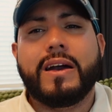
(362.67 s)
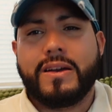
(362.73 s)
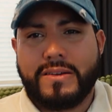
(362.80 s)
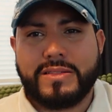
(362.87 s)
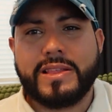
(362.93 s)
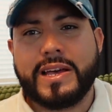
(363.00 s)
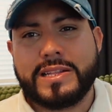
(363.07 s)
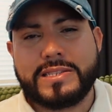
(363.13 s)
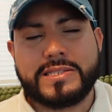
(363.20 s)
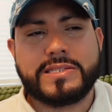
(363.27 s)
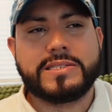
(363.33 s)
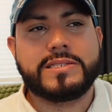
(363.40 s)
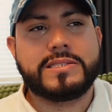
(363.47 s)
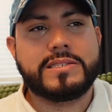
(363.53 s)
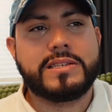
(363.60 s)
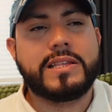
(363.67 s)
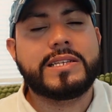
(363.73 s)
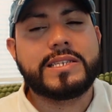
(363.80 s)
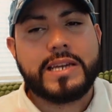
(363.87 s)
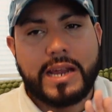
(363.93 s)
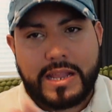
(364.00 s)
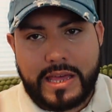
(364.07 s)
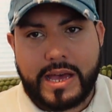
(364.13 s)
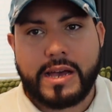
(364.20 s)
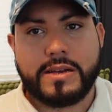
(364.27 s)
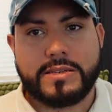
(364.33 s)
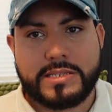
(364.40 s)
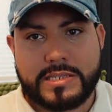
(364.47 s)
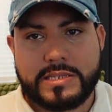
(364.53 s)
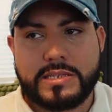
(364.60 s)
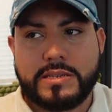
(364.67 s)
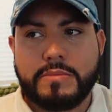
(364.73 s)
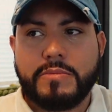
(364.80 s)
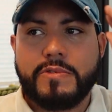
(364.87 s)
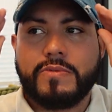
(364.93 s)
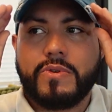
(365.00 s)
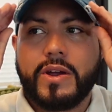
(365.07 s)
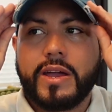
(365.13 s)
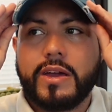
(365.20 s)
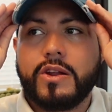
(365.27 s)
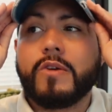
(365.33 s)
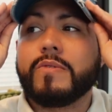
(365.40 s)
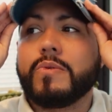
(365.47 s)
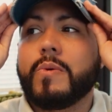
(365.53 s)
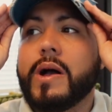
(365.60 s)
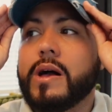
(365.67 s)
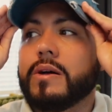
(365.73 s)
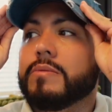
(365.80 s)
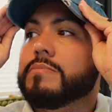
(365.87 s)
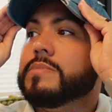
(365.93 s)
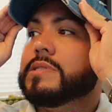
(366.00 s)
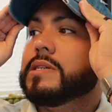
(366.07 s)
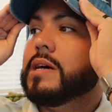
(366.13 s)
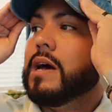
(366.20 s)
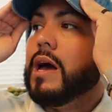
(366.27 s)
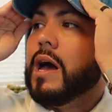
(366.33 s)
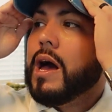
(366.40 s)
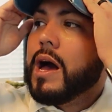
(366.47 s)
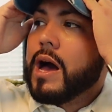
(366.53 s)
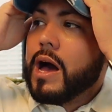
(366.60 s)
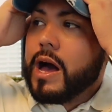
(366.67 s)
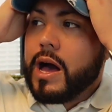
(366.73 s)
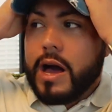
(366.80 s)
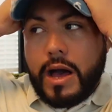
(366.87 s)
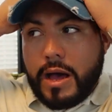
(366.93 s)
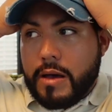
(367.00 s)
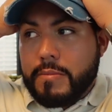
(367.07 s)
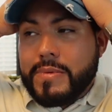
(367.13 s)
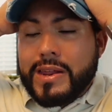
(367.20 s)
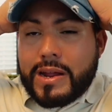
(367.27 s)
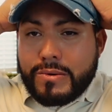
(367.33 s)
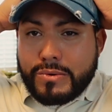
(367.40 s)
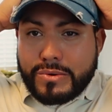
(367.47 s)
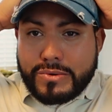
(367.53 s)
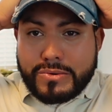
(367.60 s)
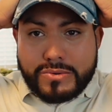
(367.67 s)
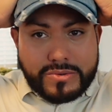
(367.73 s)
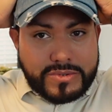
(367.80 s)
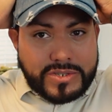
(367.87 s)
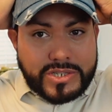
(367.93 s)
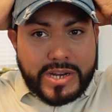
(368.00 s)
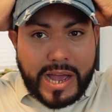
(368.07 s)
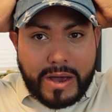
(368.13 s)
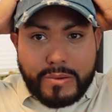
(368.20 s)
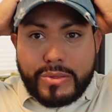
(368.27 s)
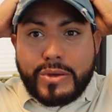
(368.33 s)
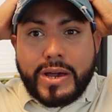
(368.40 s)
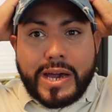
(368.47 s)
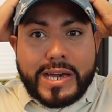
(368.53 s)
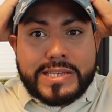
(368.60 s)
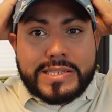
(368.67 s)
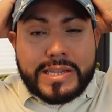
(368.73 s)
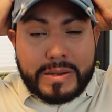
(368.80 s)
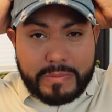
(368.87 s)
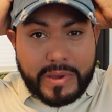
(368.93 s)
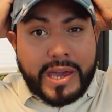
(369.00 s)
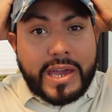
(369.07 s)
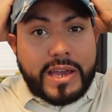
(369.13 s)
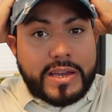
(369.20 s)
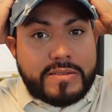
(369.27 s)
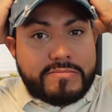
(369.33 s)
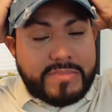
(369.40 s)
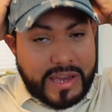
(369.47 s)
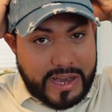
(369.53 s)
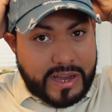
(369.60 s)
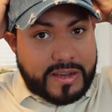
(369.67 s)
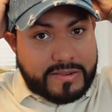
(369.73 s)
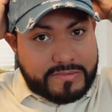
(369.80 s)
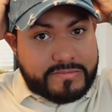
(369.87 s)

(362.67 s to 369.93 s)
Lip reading: Let's get out of the house before I get overwhelmed. And I will chat with you guys in a bit. Yeah.